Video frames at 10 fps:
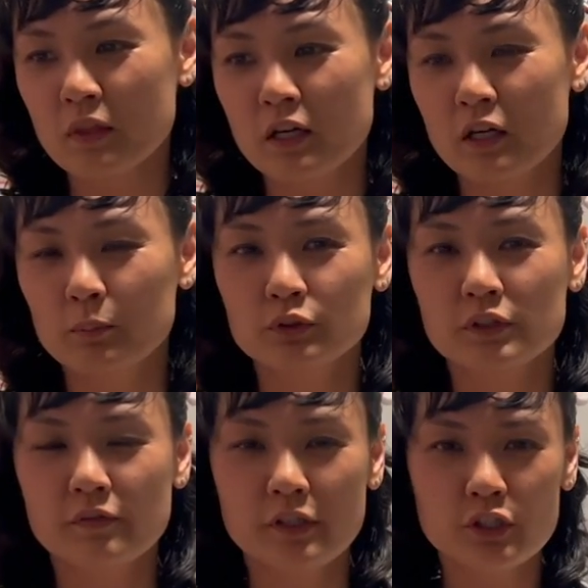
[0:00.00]
a
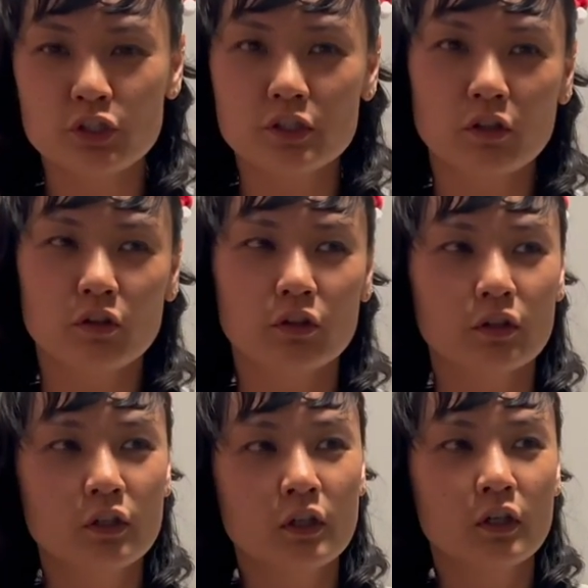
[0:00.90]
motivation, or
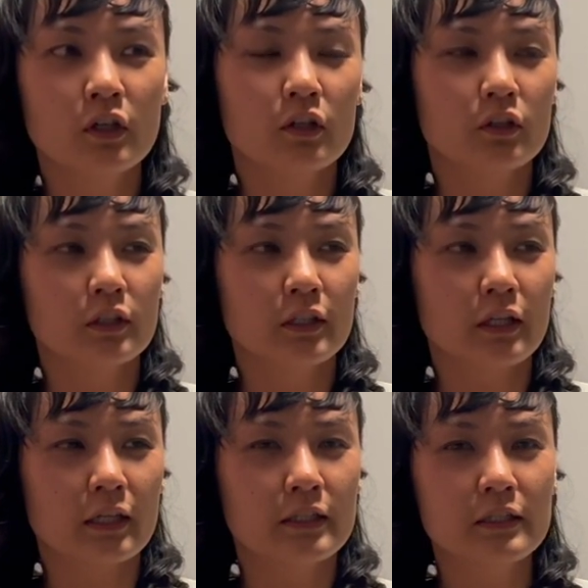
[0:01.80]
like
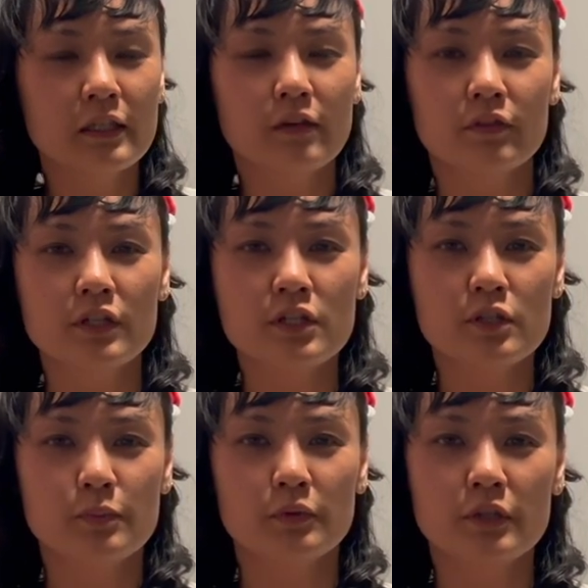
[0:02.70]
I didn't have any
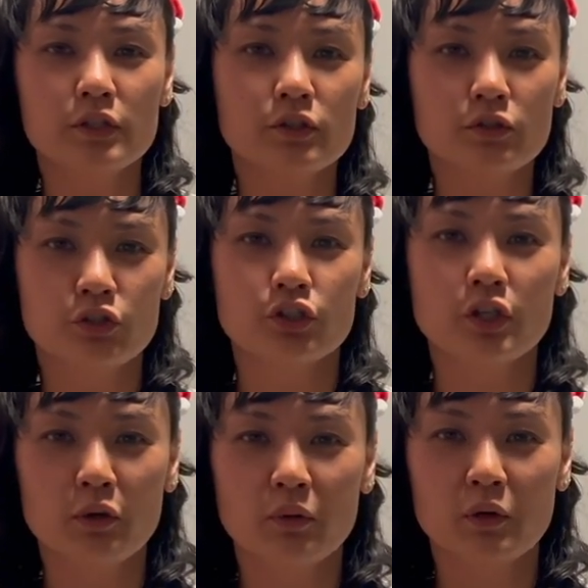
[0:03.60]
inspiration to
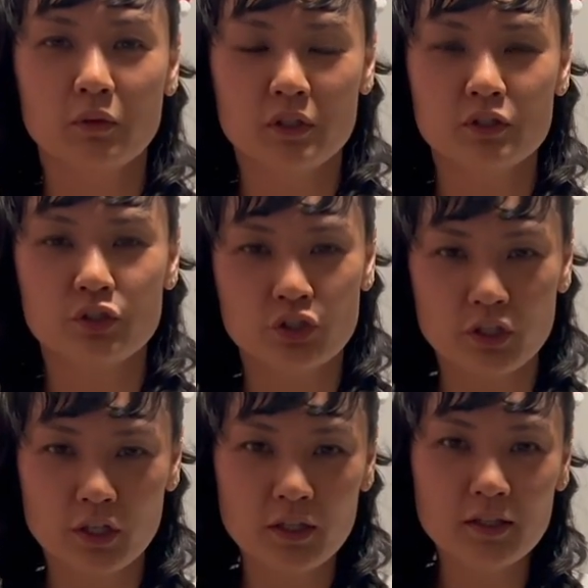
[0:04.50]
share what I wanted to
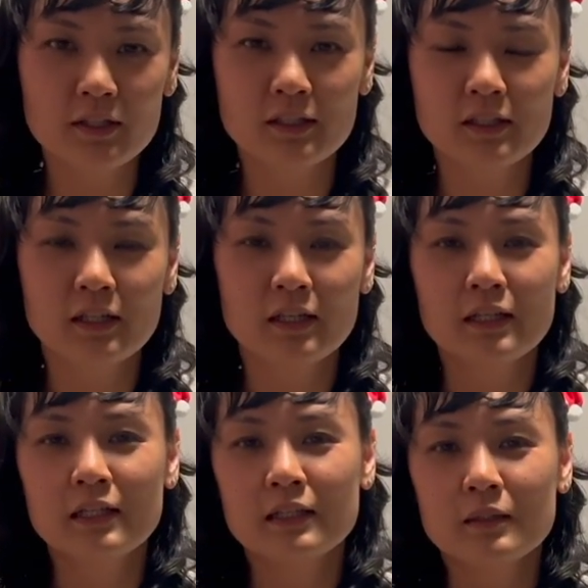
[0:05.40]
share.
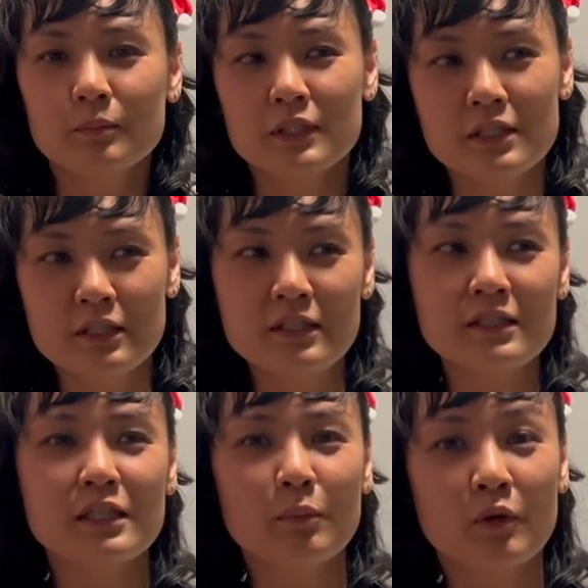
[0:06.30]
But since
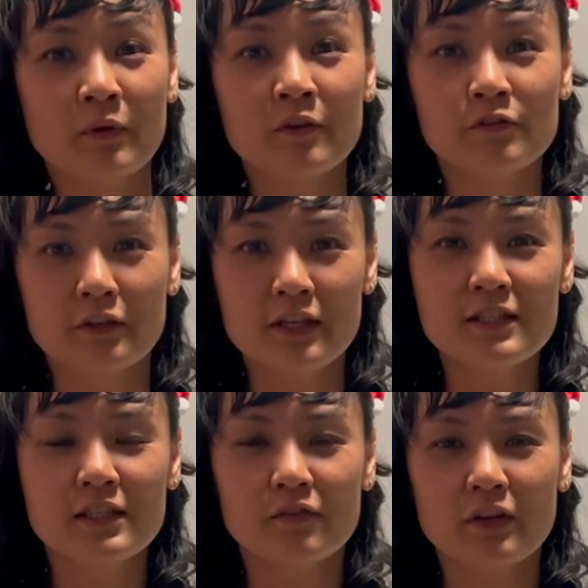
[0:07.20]
some of my friends
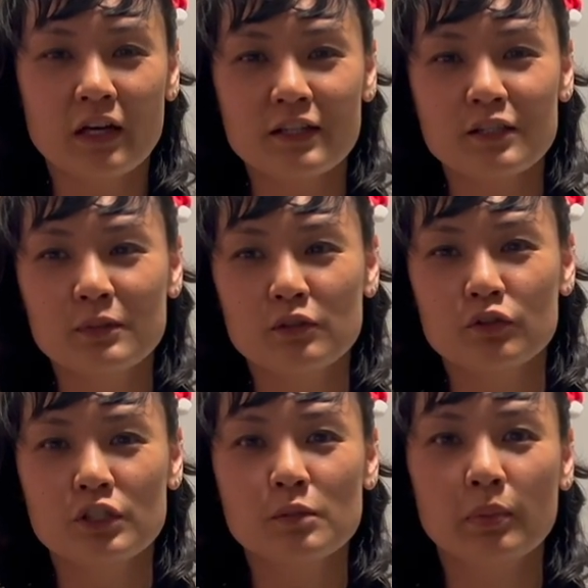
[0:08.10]
have asked me to
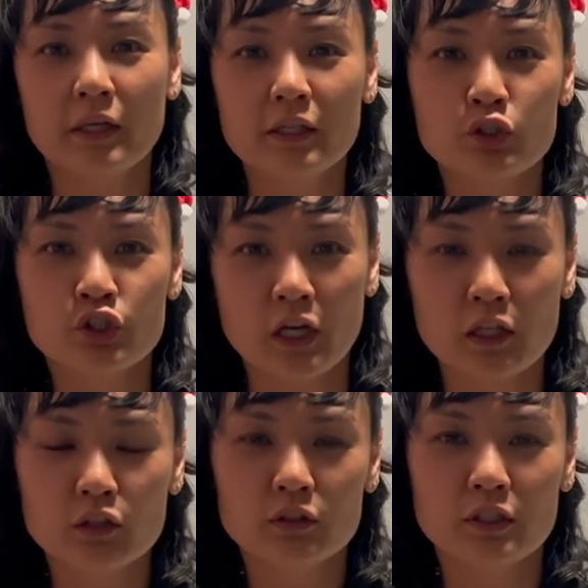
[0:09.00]
just play the
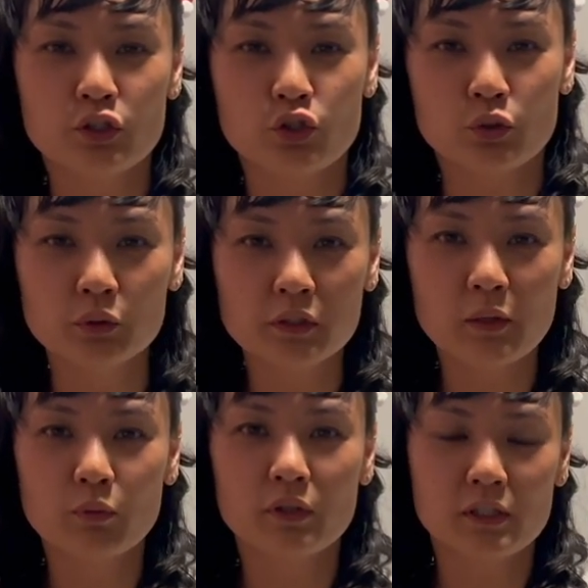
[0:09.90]
cello and show them
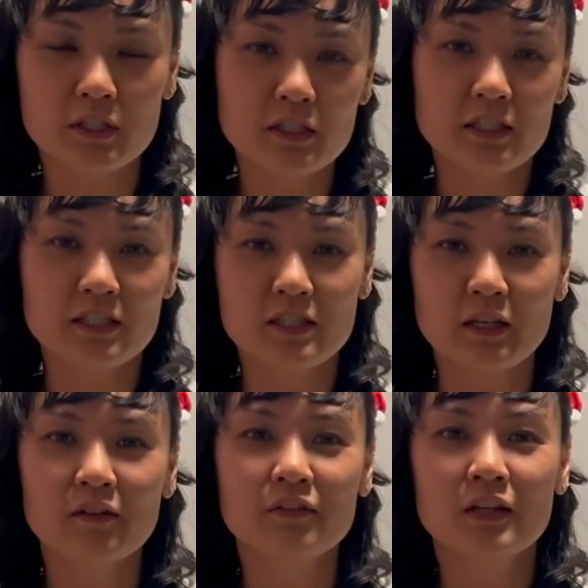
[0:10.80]
what it is and
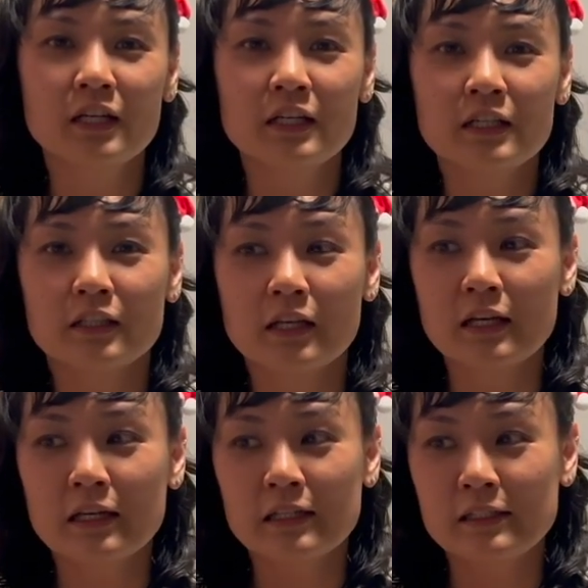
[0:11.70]
stuff, then
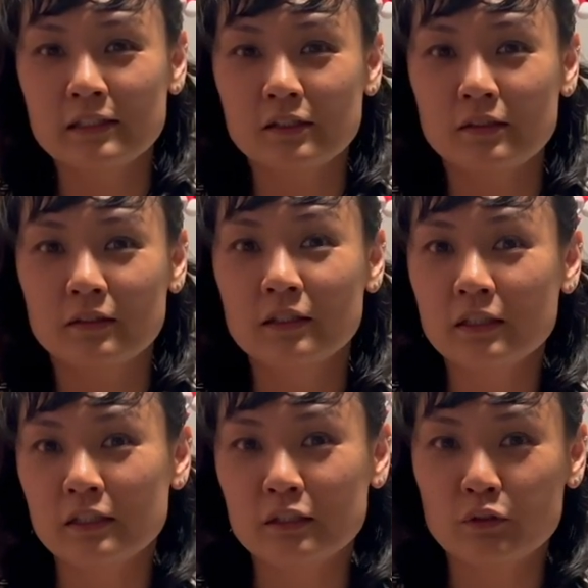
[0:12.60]
I did it
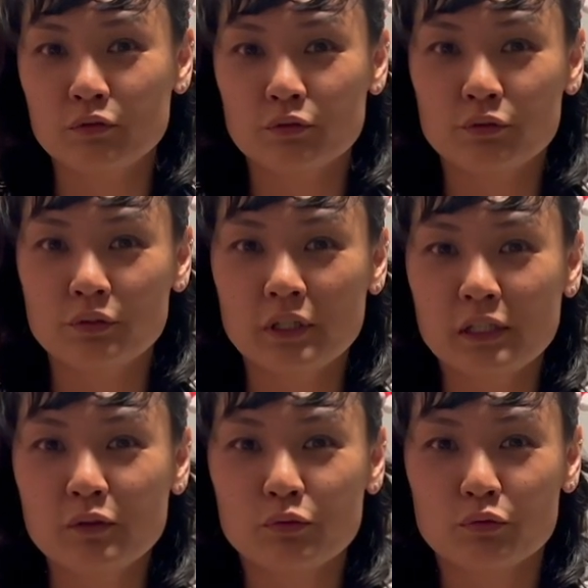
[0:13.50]
in a really
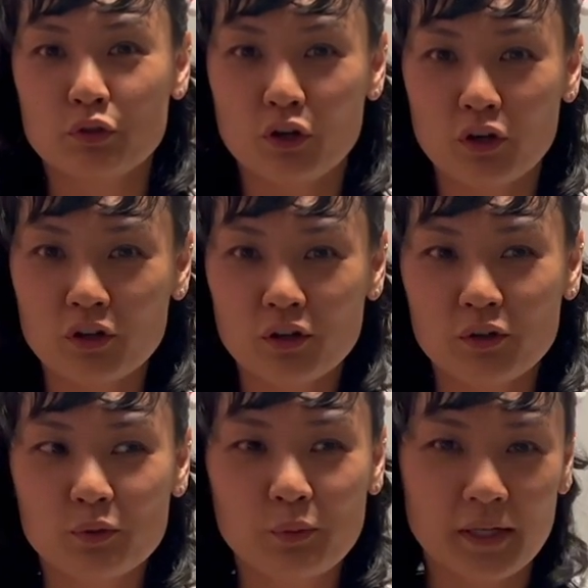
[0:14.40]
raw
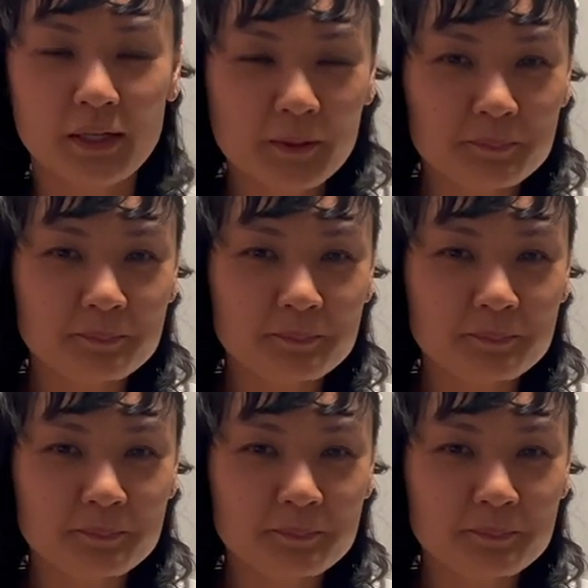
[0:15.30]
way.